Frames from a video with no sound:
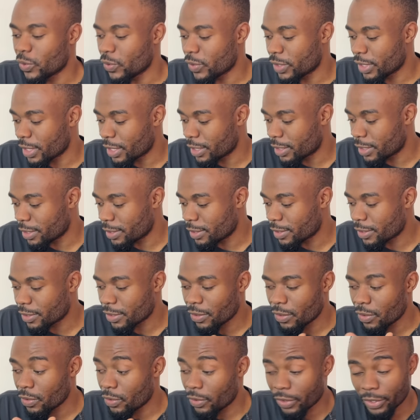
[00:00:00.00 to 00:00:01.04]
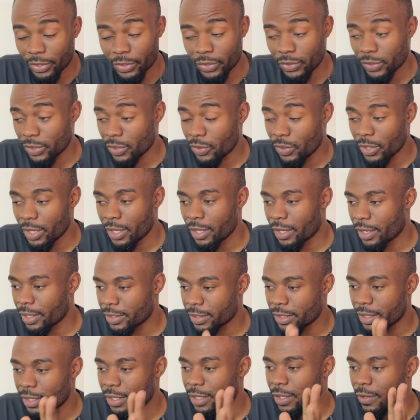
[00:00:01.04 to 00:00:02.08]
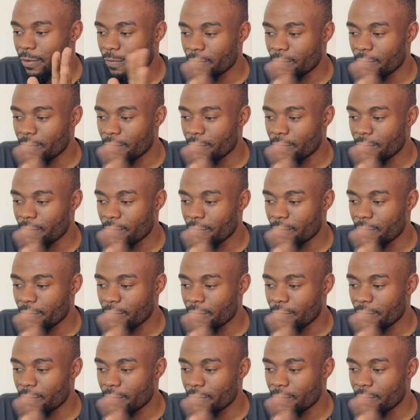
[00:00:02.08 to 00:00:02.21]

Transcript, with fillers: sections or reducing or increasing